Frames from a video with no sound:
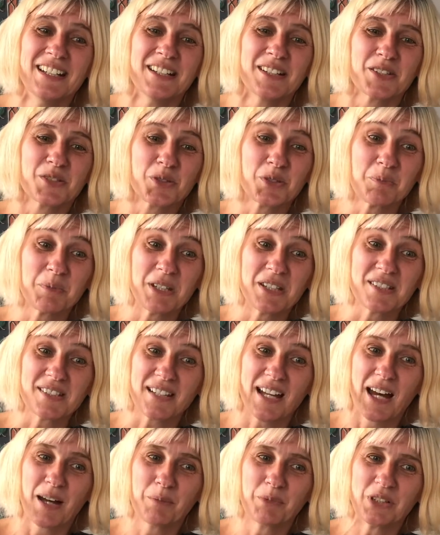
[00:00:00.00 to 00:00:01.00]
So it means
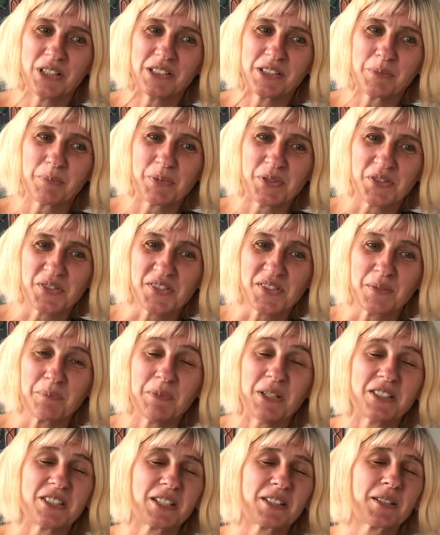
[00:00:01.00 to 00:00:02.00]
I'm really the person
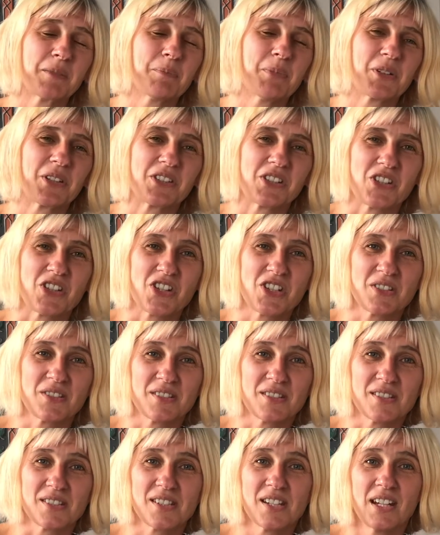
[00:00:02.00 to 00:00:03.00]
meeting the
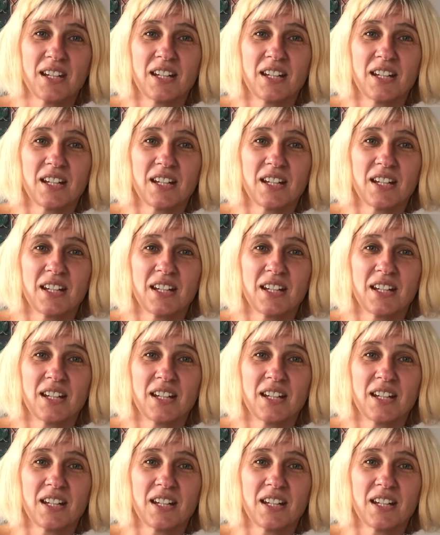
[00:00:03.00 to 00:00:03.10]
politicians,